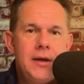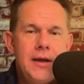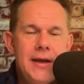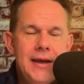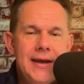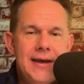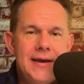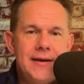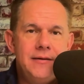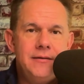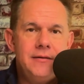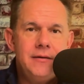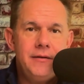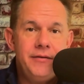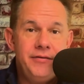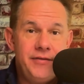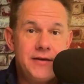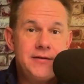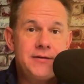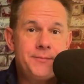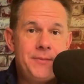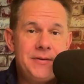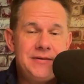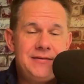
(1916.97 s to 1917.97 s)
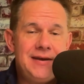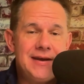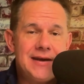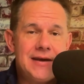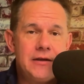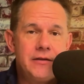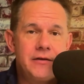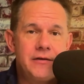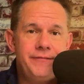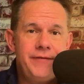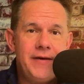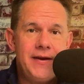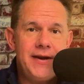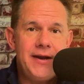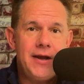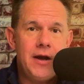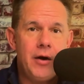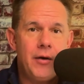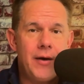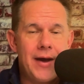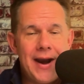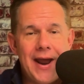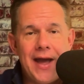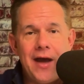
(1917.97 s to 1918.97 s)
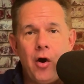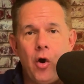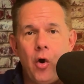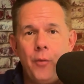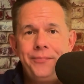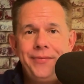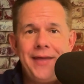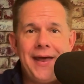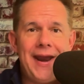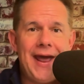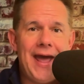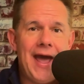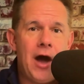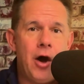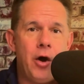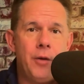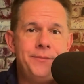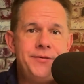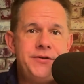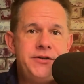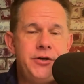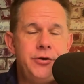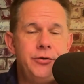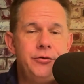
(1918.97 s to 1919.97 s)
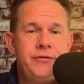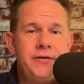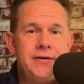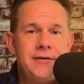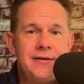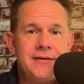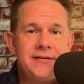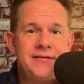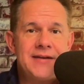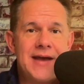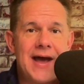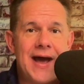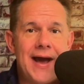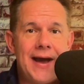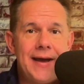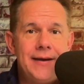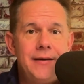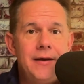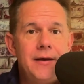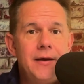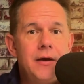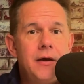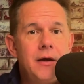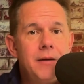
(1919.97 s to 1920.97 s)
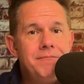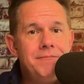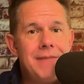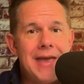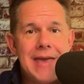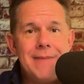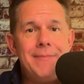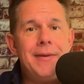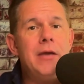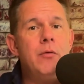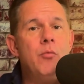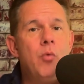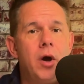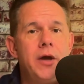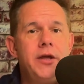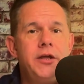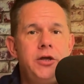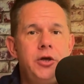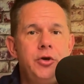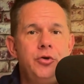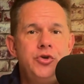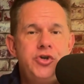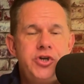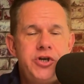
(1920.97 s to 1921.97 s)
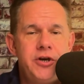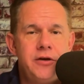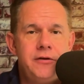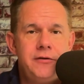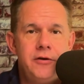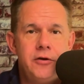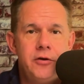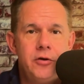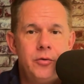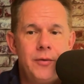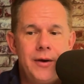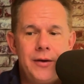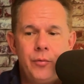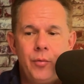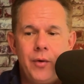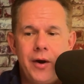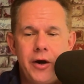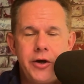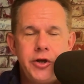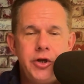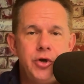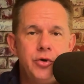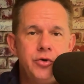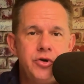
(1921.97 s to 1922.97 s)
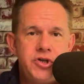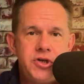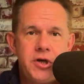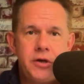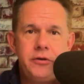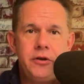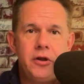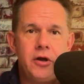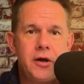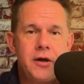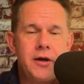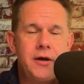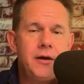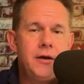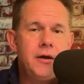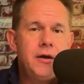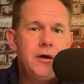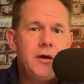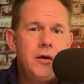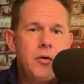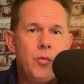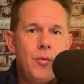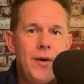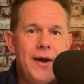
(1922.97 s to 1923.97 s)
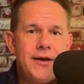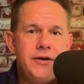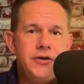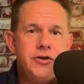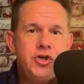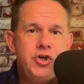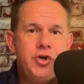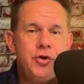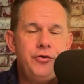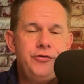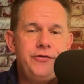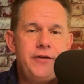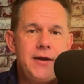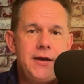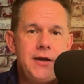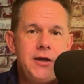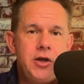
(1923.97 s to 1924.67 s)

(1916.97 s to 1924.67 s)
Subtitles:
in this particular video, and I hope that it helps you to decide maybe what you should do and where you should look when choosing